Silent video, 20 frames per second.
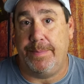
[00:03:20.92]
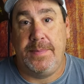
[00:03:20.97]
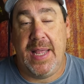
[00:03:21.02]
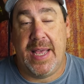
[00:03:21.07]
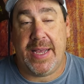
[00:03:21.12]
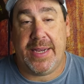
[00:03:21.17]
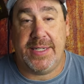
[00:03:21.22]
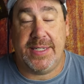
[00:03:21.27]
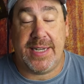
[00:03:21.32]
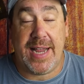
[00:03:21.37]

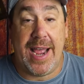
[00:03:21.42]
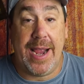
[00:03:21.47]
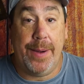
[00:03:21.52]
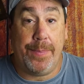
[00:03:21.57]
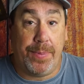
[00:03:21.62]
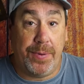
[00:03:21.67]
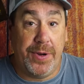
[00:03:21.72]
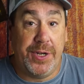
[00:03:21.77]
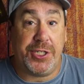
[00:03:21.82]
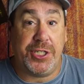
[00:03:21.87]
Next, I
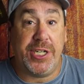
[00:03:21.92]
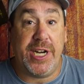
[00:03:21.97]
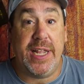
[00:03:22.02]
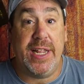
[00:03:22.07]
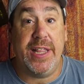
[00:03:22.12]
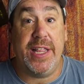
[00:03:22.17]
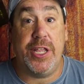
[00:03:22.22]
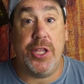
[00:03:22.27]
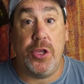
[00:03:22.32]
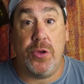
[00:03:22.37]

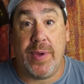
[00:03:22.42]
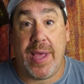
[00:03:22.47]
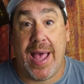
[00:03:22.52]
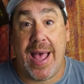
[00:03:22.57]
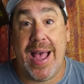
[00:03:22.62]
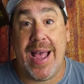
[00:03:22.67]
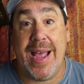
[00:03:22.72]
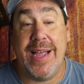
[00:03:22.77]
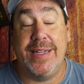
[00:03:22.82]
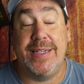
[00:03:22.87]
appreciate that you
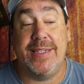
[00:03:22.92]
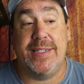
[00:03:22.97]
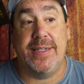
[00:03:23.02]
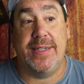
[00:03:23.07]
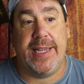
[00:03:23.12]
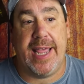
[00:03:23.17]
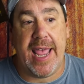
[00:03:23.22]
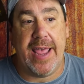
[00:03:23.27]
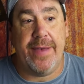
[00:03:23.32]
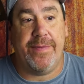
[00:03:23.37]
guys
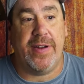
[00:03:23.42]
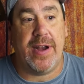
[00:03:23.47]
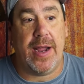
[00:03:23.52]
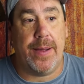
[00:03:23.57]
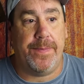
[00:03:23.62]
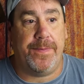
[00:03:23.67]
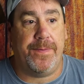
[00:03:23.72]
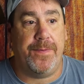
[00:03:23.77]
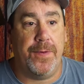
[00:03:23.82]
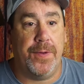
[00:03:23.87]
gave it
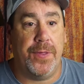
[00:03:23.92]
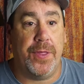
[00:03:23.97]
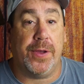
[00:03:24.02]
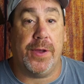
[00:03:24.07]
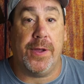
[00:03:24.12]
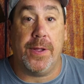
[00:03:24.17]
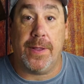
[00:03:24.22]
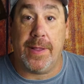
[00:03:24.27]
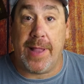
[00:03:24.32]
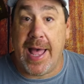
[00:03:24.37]
up for the
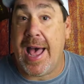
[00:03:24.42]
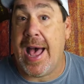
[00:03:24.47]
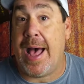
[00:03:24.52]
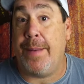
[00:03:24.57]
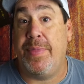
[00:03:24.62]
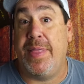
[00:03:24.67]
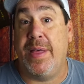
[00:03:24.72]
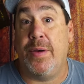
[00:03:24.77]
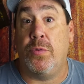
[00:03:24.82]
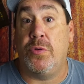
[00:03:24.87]

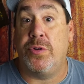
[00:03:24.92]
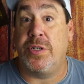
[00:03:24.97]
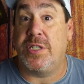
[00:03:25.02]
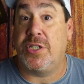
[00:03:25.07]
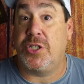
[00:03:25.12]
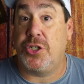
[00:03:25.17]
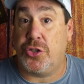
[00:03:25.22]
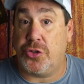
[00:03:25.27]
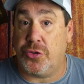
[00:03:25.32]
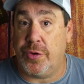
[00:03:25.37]
collab that was
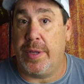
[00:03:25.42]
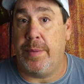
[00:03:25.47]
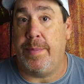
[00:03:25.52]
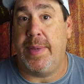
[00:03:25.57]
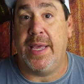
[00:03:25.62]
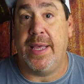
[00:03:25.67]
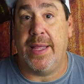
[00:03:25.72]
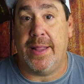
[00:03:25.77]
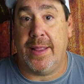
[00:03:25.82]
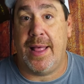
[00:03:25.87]

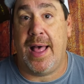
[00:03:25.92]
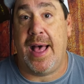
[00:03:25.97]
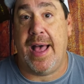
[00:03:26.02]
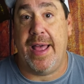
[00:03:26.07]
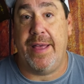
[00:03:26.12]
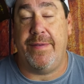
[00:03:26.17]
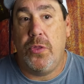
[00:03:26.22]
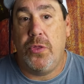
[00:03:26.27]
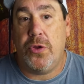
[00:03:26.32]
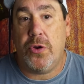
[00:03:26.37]
streaming it
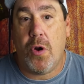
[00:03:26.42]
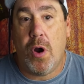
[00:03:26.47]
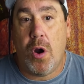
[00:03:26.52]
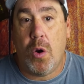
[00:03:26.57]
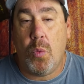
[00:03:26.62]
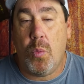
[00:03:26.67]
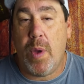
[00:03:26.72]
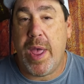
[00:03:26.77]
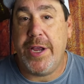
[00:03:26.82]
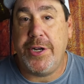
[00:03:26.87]
live. There
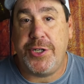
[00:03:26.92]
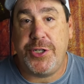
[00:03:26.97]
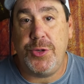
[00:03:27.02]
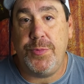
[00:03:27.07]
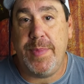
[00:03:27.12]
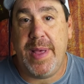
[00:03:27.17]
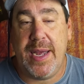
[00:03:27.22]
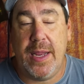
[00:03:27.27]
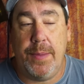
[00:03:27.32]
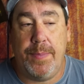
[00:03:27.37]
are way too
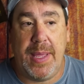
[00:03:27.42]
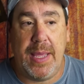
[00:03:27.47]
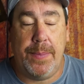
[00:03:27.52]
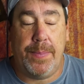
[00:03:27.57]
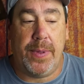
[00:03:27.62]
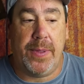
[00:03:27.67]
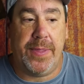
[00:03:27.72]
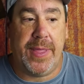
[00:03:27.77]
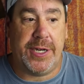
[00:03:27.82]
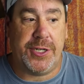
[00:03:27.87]
many
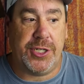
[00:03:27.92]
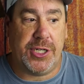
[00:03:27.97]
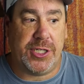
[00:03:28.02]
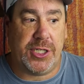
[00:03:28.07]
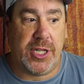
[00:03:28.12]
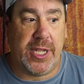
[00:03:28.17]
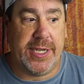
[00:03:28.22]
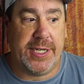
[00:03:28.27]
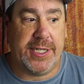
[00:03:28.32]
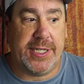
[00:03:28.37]
people that
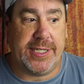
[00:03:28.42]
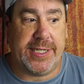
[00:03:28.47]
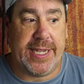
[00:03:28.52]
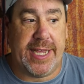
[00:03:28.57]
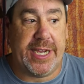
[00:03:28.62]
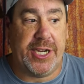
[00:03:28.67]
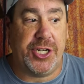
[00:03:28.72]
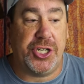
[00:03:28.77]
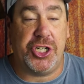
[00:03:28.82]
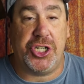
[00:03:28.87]
just like to
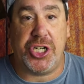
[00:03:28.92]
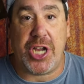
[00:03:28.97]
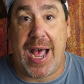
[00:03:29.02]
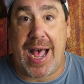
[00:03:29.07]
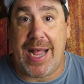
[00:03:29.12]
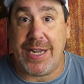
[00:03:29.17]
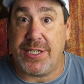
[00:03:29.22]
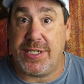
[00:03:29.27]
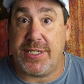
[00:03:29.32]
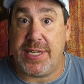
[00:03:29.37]
take
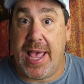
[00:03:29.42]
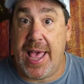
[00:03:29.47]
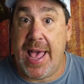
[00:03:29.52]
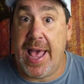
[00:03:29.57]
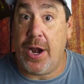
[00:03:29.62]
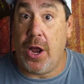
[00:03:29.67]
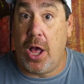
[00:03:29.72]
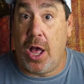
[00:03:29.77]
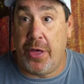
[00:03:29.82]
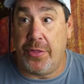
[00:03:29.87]
shots
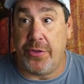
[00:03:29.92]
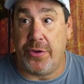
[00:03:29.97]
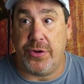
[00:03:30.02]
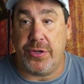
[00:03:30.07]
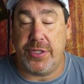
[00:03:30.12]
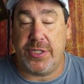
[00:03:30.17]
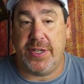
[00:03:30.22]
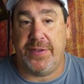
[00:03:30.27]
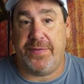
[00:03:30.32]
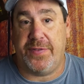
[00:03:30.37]
at
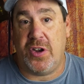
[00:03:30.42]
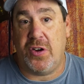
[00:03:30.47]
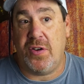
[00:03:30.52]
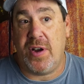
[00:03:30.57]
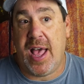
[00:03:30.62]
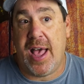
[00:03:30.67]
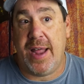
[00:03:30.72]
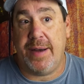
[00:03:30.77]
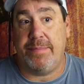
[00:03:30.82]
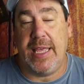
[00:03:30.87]
others if they're
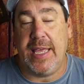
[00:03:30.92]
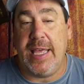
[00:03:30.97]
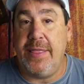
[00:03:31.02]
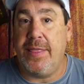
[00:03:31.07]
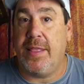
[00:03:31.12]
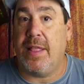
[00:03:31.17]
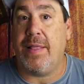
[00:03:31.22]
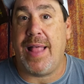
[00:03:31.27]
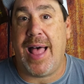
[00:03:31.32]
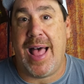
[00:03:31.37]
not in
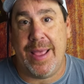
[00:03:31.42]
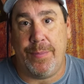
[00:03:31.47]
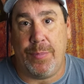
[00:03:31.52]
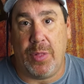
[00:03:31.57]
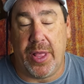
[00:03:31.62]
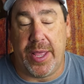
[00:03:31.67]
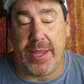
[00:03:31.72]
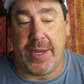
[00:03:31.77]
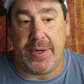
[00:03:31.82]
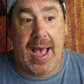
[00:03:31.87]
the
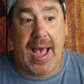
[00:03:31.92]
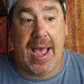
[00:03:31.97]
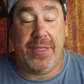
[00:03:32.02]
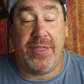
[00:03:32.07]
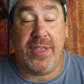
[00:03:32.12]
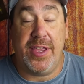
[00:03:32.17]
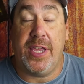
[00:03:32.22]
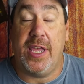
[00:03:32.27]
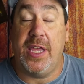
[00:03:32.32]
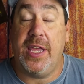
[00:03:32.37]
limelight. I
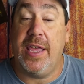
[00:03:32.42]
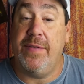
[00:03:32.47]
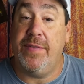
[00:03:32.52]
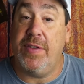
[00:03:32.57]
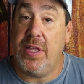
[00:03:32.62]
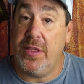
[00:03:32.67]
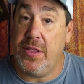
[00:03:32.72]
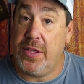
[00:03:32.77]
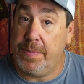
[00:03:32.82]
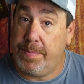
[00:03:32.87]
think
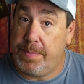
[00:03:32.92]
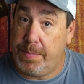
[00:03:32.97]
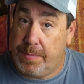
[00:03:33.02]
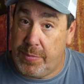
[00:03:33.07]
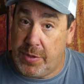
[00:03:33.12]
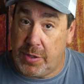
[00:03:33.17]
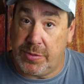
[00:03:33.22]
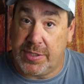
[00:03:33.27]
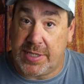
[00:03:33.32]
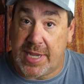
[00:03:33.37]
giving the
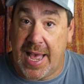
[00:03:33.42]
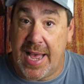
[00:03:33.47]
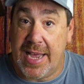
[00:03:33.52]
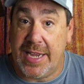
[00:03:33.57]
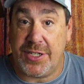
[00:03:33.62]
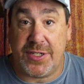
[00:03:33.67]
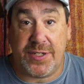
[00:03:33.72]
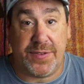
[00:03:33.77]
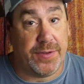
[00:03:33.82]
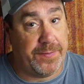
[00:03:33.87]
those
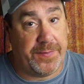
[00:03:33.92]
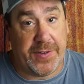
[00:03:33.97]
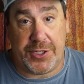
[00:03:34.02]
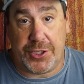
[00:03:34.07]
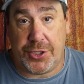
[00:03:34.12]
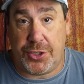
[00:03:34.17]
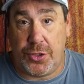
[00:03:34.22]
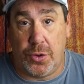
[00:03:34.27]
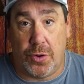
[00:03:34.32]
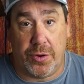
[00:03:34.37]
guys,
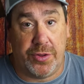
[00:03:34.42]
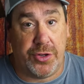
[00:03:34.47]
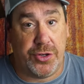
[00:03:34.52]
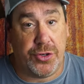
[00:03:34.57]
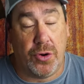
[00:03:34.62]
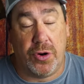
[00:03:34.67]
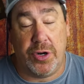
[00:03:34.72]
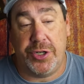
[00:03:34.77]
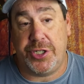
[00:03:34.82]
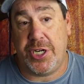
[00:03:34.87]
Fish North
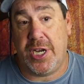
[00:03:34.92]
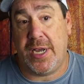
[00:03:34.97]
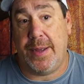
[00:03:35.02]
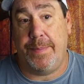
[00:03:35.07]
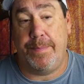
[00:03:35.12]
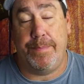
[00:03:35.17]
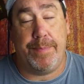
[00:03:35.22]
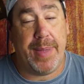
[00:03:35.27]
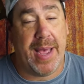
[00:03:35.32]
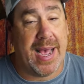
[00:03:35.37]
Georgia,
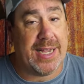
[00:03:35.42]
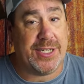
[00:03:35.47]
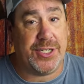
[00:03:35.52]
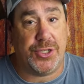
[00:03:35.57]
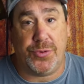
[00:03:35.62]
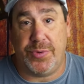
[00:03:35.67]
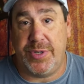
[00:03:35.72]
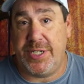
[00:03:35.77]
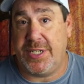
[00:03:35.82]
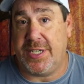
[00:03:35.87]
Bass
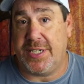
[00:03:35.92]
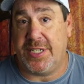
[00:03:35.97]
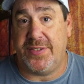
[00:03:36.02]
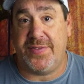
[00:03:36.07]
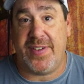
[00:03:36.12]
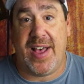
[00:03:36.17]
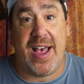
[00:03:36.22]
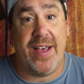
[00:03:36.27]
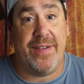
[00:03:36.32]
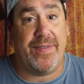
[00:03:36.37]
three
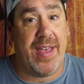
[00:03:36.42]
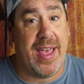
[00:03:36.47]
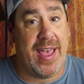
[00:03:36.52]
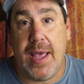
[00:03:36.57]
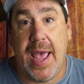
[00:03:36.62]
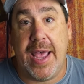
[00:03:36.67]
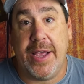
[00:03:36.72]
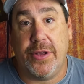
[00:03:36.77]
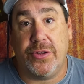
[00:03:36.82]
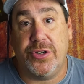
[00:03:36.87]
sixty-five,
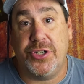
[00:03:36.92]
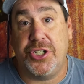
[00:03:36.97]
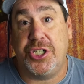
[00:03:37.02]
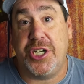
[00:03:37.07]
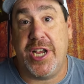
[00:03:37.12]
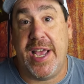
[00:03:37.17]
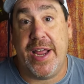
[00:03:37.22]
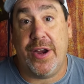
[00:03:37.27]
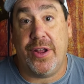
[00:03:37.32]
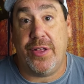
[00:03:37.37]
Anglers
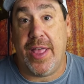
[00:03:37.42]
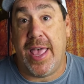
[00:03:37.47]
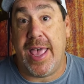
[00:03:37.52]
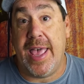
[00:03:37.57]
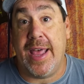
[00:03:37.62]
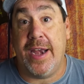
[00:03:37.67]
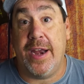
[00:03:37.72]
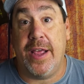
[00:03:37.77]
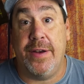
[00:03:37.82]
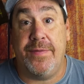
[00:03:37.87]
Channel,
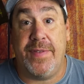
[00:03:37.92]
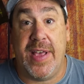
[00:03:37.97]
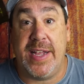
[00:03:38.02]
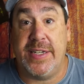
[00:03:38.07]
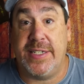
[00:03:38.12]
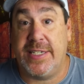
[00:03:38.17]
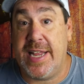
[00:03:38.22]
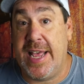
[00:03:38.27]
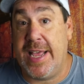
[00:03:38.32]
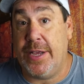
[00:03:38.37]
and
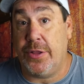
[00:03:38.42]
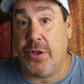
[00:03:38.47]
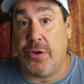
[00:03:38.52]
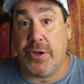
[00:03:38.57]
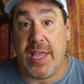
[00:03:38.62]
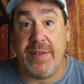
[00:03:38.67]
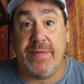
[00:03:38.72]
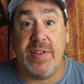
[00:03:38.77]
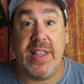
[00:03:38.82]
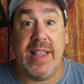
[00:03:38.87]
Advanced Angler,
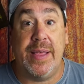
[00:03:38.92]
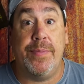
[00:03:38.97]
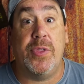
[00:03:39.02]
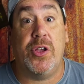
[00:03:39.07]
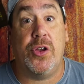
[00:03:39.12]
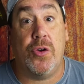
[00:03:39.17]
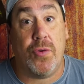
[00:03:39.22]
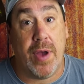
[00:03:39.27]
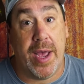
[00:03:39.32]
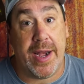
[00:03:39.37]
giving them the
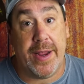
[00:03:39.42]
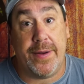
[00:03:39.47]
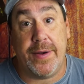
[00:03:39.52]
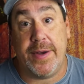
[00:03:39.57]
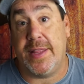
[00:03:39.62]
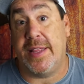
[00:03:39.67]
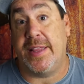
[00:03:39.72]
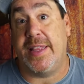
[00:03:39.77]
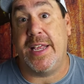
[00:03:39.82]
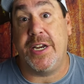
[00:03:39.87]

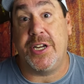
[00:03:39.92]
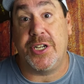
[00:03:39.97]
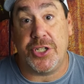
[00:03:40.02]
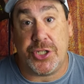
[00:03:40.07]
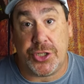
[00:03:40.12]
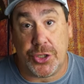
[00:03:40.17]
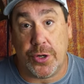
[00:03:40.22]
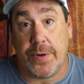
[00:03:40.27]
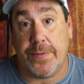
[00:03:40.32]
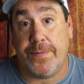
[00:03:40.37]
credit that they
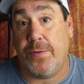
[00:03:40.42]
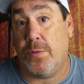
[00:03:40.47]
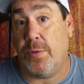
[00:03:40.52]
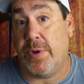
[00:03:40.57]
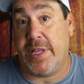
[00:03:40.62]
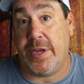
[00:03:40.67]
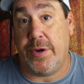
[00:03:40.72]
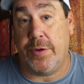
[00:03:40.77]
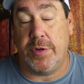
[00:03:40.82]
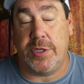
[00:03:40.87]
deserve for
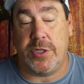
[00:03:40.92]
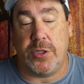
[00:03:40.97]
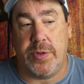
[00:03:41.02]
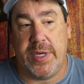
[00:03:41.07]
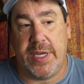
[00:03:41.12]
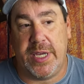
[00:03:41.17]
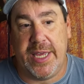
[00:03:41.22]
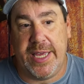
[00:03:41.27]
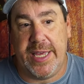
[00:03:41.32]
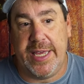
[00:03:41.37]
what they were
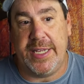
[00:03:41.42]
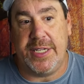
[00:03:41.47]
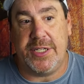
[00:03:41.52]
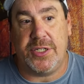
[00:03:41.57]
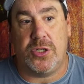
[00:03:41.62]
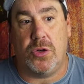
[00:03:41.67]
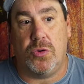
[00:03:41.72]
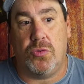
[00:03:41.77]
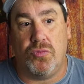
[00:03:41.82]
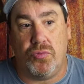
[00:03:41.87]
doing
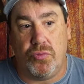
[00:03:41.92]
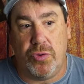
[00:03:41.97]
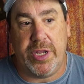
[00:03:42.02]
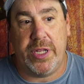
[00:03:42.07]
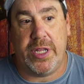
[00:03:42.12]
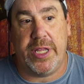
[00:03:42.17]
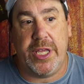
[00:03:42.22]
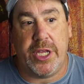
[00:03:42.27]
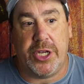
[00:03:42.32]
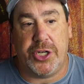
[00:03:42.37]
is
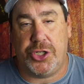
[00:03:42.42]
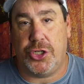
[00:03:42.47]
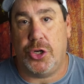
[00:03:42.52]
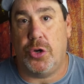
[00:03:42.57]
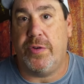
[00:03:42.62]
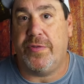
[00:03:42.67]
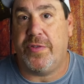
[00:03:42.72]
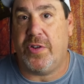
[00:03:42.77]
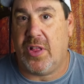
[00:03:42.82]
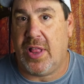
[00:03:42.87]
really a
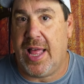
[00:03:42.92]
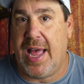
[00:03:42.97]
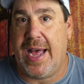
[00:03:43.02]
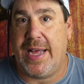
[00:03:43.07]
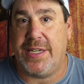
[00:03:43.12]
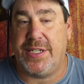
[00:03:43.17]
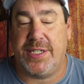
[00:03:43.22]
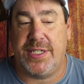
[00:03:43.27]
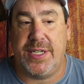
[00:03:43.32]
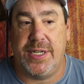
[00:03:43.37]
show of
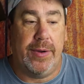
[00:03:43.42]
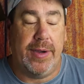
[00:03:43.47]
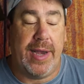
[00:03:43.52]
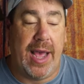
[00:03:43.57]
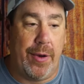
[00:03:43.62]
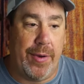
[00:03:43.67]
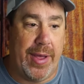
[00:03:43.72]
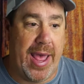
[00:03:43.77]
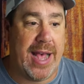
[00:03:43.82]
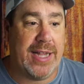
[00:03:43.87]
class.
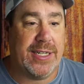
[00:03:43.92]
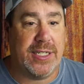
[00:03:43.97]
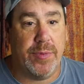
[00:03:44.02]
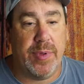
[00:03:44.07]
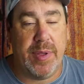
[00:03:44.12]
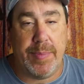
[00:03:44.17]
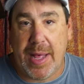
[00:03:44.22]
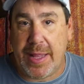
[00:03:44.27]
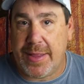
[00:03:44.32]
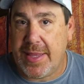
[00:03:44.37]
Now, it has to be
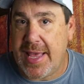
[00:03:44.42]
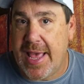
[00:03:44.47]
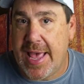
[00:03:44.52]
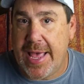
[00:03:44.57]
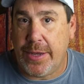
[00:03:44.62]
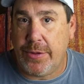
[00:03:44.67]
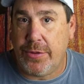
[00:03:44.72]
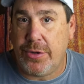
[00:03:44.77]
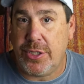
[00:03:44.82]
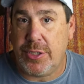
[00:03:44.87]
about the
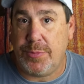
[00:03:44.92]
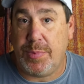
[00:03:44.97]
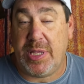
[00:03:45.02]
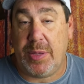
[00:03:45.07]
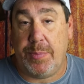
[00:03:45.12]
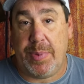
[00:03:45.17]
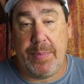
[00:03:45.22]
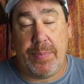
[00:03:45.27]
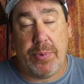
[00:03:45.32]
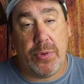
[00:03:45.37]
anglers, but
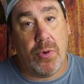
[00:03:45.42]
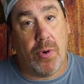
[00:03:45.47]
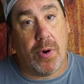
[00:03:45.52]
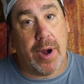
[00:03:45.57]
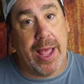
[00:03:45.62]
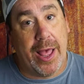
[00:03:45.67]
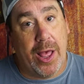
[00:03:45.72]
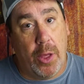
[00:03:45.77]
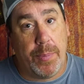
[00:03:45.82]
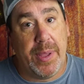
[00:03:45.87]
the people who are
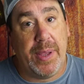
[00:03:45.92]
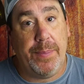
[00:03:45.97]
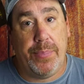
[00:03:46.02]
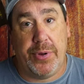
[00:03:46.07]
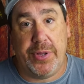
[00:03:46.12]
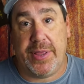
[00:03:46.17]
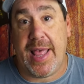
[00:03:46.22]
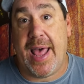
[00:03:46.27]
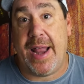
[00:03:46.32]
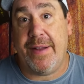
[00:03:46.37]
helping
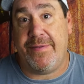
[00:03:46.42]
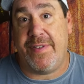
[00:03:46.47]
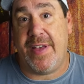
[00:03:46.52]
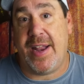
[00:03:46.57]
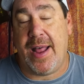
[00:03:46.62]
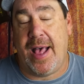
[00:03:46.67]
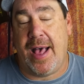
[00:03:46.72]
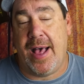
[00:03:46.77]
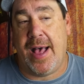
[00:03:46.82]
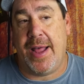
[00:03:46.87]
put that
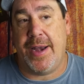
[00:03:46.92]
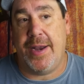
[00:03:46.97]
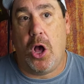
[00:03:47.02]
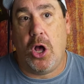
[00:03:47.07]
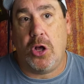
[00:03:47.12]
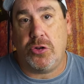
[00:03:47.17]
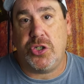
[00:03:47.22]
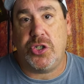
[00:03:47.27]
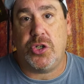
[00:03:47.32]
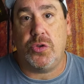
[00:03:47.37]
event on
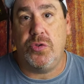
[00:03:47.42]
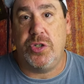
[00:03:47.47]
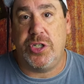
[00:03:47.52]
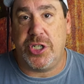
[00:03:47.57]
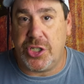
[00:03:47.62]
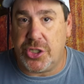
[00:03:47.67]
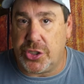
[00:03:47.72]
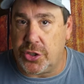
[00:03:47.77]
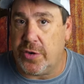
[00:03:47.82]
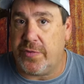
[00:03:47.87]
also
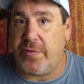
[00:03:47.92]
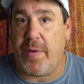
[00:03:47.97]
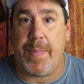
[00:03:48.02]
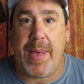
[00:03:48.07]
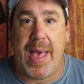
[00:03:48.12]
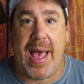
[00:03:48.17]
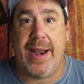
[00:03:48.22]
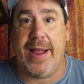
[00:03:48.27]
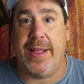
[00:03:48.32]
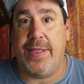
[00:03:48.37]
deserve a
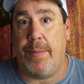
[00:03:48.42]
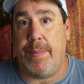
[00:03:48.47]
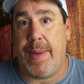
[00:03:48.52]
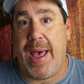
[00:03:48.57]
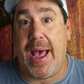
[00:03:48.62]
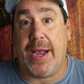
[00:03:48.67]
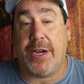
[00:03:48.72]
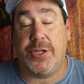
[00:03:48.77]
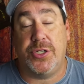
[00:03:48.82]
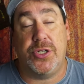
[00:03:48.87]
pat on the
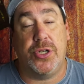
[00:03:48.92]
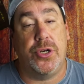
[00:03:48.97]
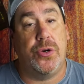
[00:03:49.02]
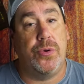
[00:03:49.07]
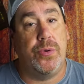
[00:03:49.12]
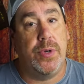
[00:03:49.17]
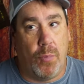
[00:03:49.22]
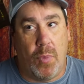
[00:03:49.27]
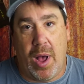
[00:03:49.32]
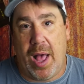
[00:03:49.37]
back.
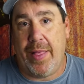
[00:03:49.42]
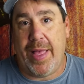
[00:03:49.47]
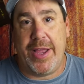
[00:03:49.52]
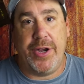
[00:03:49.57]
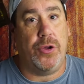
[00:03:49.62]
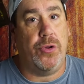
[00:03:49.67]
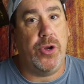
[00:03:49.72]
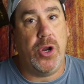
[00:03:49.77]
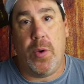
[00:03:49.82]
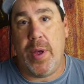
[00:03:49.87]
So while I
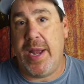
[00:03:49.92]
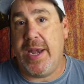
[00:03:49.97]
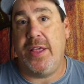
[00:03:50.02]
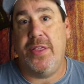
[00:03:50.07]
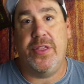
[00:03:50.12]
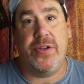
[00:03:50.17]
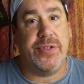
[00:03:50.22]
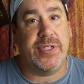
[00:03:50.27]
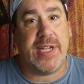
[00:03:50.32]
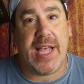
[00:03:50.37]
don't know any
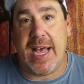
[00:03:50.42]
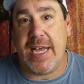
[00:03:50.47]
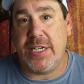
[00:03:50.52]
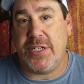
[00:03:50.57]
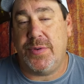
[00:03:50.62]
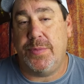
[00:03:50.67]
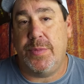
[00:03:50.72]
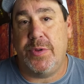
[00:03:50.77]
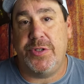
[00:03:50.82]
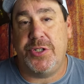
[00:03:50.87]
of those guys
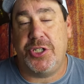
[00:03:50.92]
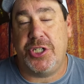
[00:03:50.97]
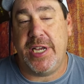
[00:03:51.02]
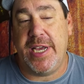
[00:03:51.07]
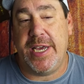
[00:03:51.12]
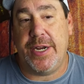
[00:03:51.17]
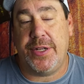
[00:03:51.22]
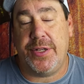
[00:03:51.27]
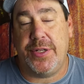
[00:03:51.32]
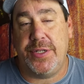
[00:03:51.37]
from those
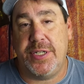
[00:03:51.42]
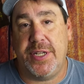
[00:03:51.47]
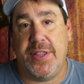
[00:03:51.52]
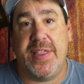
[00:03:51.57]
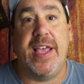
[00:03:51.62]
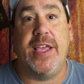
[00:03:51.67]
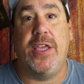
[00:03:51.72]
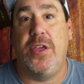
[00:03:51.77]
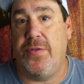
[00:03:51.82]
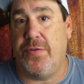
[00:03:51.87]
channels,
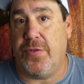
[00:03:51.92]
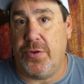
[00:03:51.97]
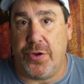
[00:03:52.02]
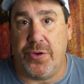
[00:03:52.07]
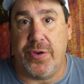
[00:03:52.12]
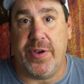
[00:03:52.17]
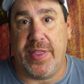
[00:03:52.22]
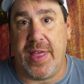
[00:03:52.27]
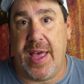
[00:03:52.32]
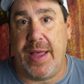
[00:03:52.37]
thank you for
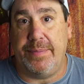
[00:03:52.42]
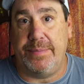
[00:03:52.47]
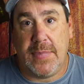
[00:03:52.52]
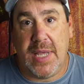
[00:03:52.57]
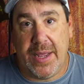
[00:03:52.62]
doing that.